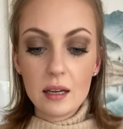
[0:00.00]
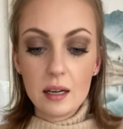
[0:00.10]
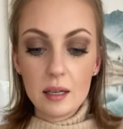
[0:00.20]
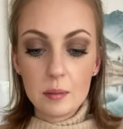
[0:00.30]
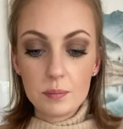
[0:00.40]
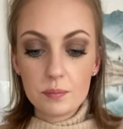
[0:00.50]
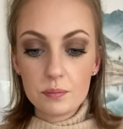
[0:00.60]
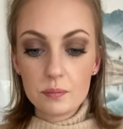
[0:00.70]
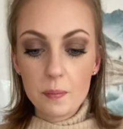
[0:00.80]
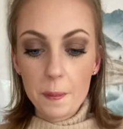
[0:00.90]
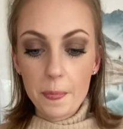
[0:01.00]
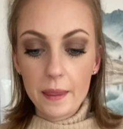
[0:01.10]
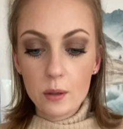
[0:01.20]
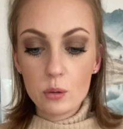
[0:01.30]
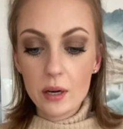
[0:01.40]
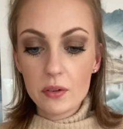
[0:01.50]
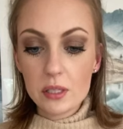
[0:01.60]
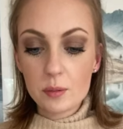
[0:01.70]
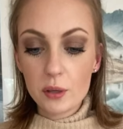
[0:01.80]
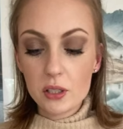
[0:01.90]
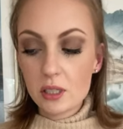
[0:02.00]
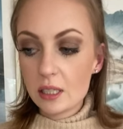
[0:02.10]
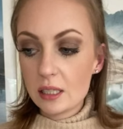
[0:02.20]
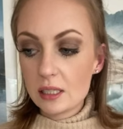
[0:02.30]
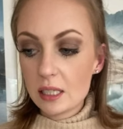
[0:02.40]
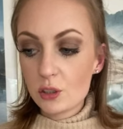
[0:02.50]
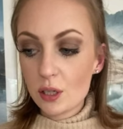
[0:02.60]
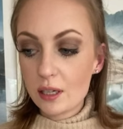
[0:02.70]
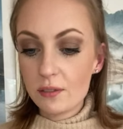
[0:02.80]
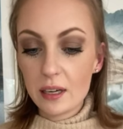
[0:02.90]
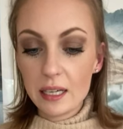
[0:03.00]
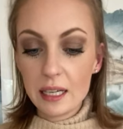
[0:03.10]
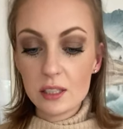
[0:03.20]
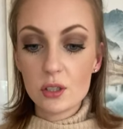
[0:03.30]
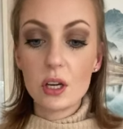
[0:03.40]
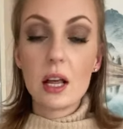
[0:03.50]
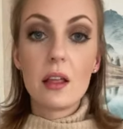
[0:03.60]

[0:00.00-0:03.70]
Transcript: Um, whoever this person is that's trying to find answer,